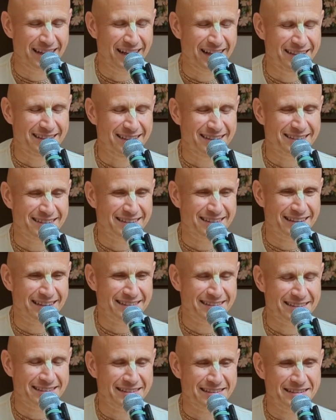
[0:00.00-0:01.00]
And this
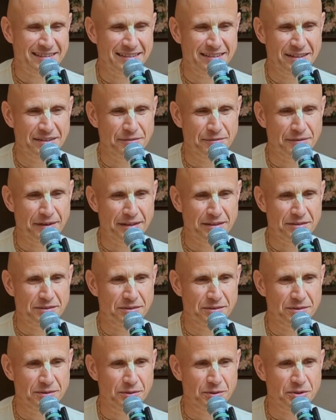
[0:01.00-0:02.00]
cousin went
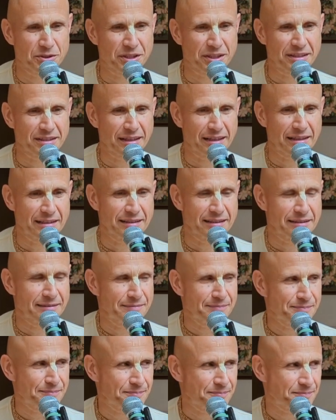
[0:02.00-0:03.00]
to Lord Chaitanya,
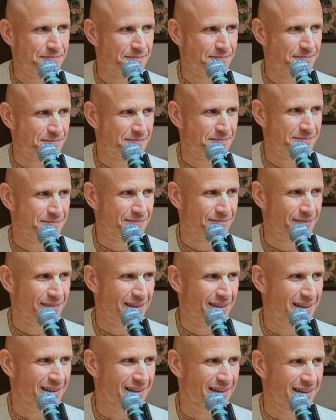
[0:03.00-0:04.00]

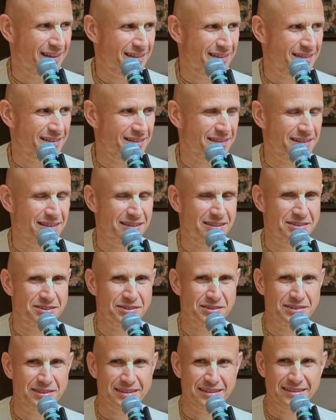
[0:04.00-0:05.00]
and he
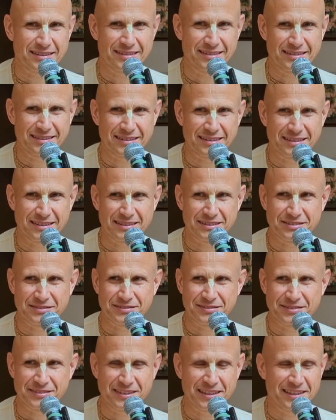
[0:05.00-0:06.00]
saw that he's
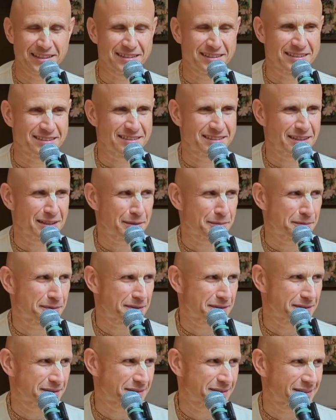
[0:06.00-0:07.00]
really
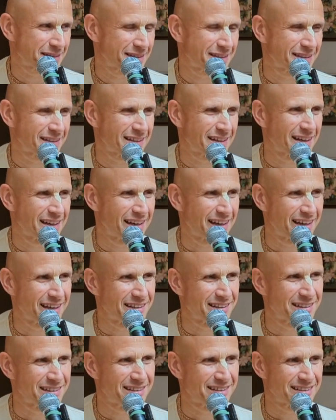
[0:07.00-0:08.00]
disturbed,
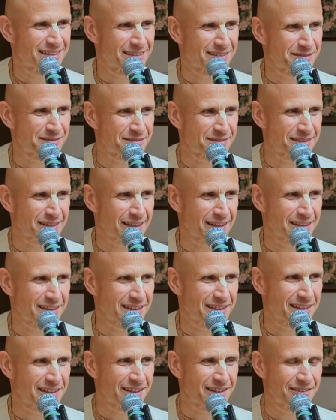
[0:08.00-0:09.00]
and
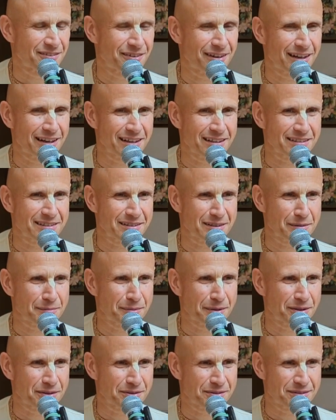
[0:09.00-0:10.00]
he inquired
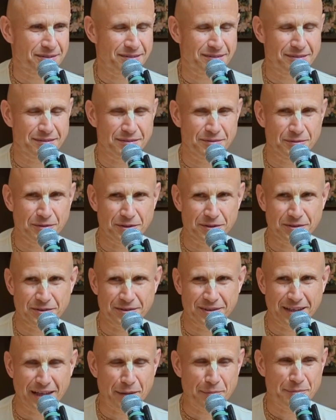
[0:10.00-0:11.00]
about
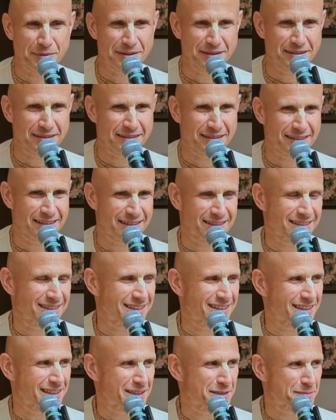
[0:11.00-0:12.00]
what happened, and
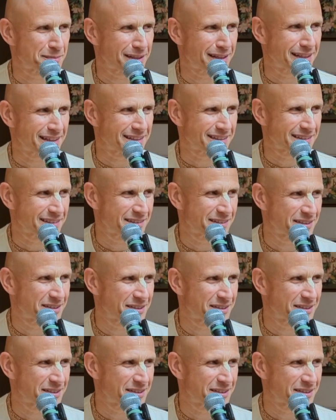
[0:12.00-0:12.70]
he explained.